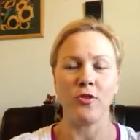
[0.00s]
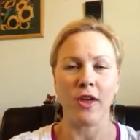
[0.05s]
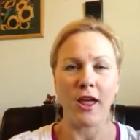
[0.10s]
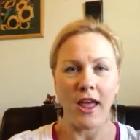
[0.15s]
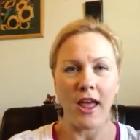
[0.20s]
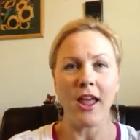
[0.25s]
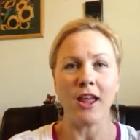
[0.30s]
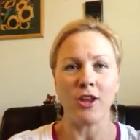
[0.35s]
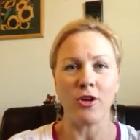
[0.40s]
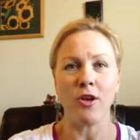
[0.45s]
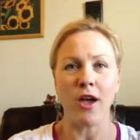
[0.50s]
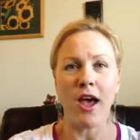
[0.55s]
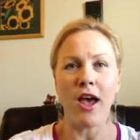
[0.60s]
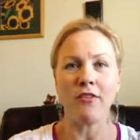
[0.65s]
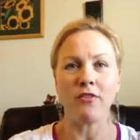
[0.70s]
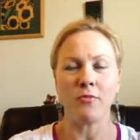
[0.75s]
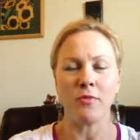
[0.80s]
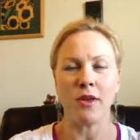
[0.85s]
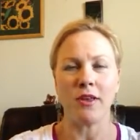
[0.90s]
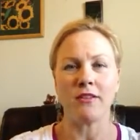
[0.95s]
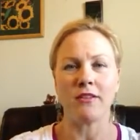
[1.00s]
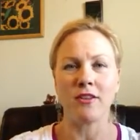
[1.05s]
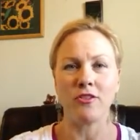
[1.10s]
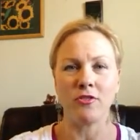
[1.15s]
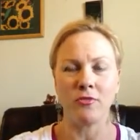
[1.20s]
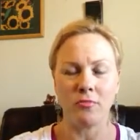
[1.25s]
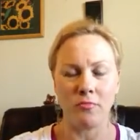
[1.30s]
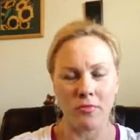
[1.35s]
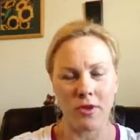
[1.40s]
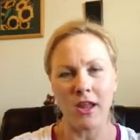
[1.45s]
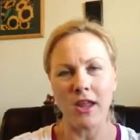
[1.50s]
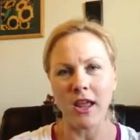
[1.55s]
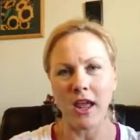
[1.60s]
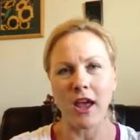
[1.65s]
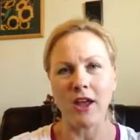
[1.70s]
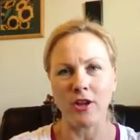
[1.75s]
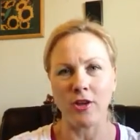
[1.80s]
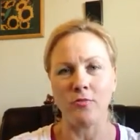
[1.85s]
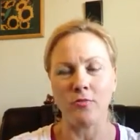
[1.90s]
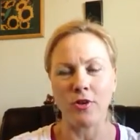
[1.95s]
A, you have a message, B,
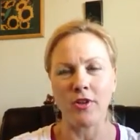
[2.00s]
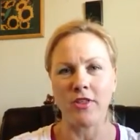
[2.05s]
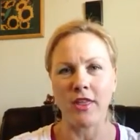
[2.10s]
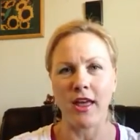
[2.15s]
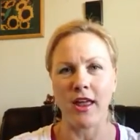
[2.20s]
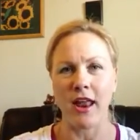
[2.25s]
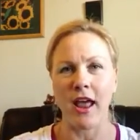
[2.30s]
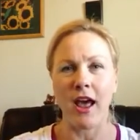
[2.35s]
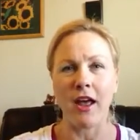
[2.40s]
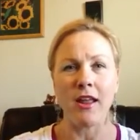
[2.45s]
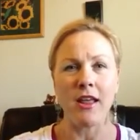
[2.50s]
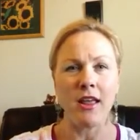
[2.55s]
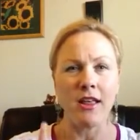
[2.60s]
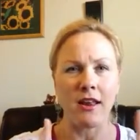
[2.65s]
how you put that out,